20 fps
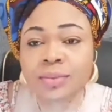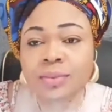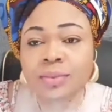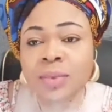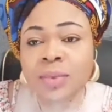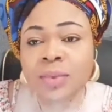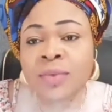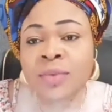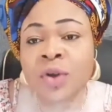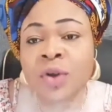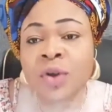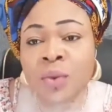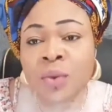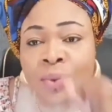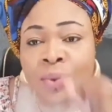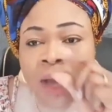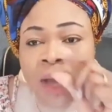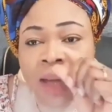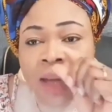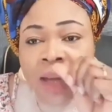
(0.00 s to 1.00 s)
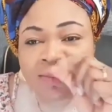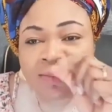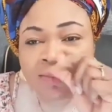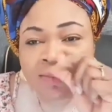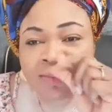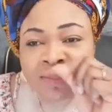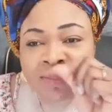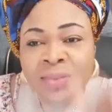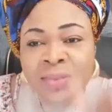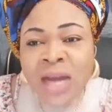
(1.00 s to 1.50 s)
Even though we are,
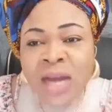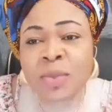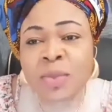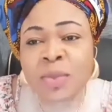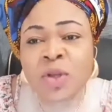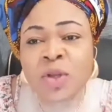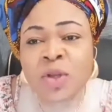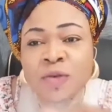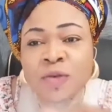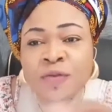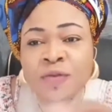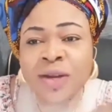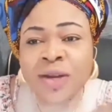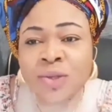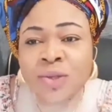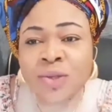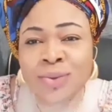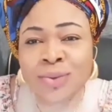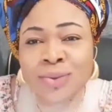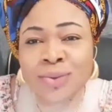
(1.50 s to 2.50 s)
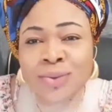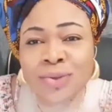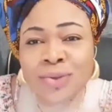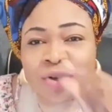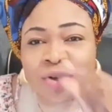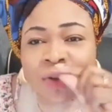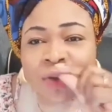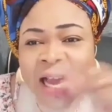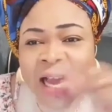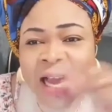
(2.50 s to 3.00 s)
I must find a
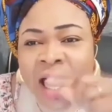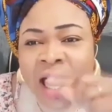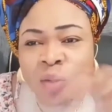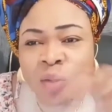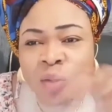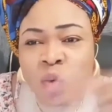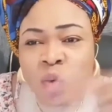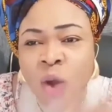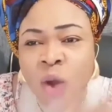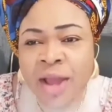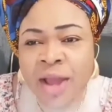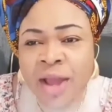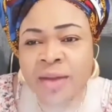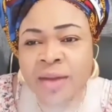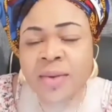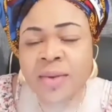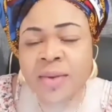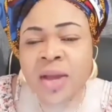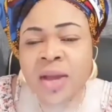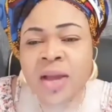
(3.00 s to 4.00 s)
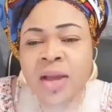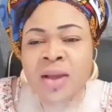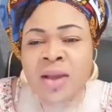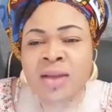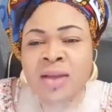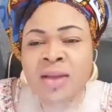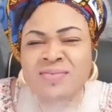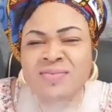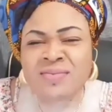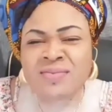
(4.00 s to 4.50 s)
solution when I have way.
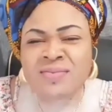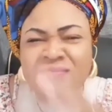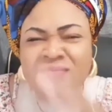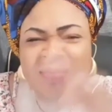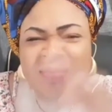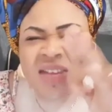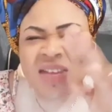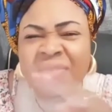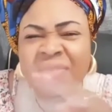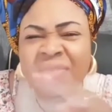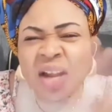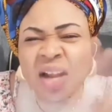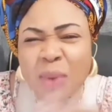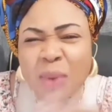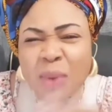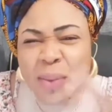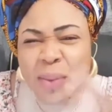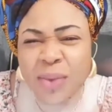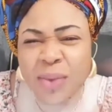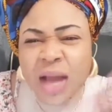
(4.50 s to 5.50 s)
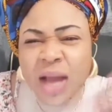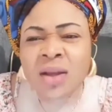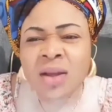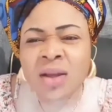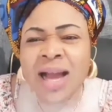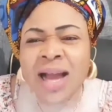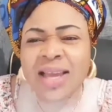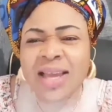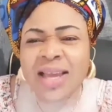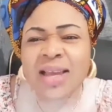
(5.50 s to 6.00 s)
Even though we are,
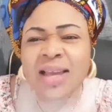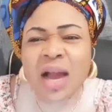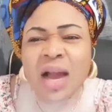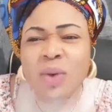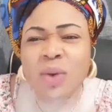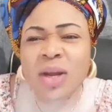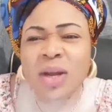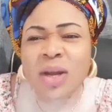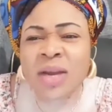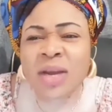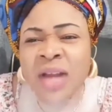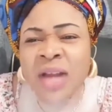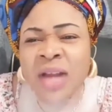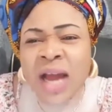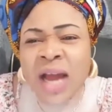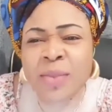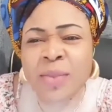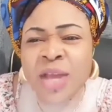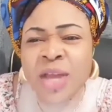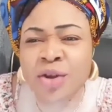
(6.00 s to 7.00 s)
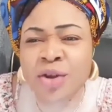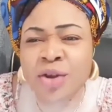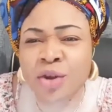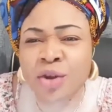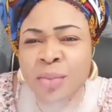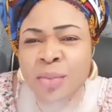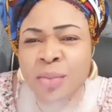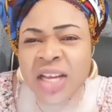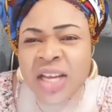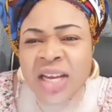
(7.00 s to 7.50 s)
I get your gully in our mere, you're
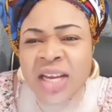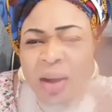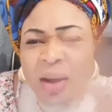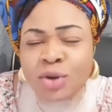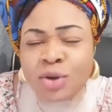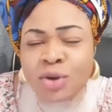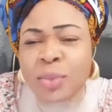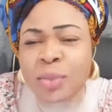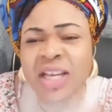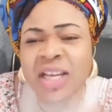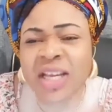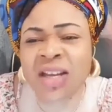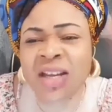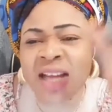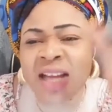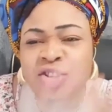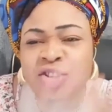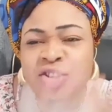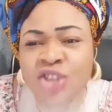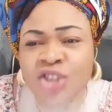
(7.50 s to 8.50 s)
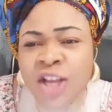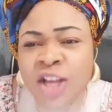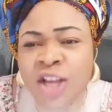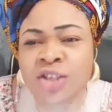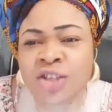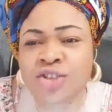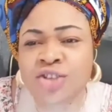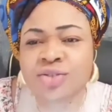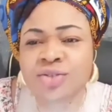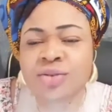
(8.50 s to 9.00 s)
not making that
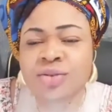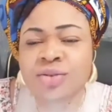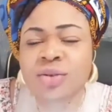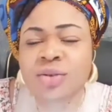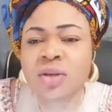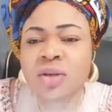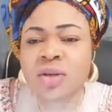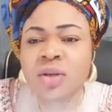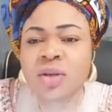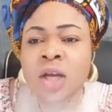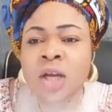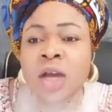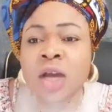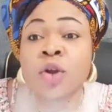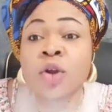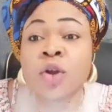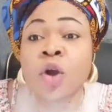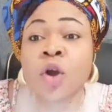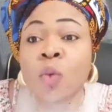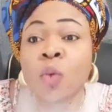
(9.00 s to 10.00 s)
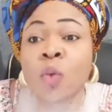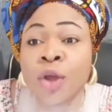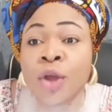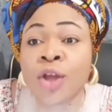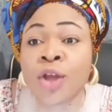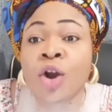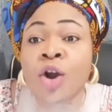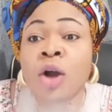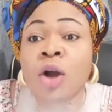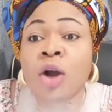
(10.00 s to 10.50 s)
change. Even on
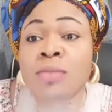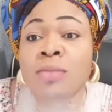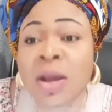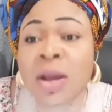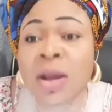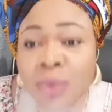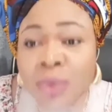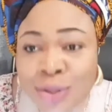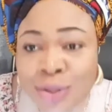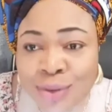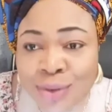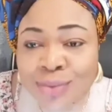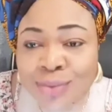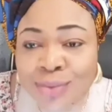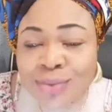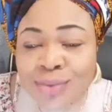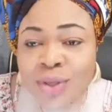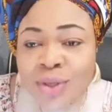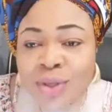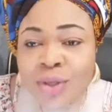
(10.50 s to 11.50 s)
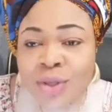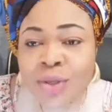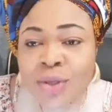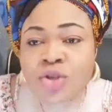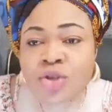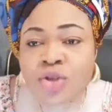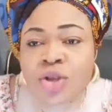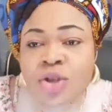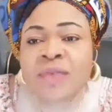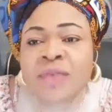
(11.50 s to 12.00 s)
we hock be with
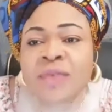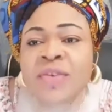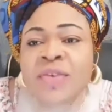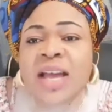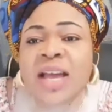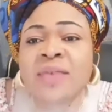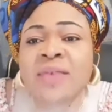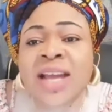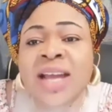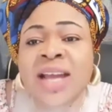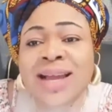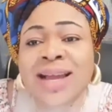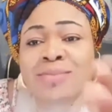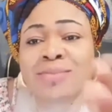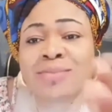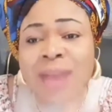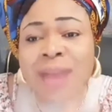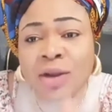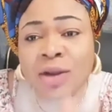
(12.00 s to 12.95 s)
so can we keep in any man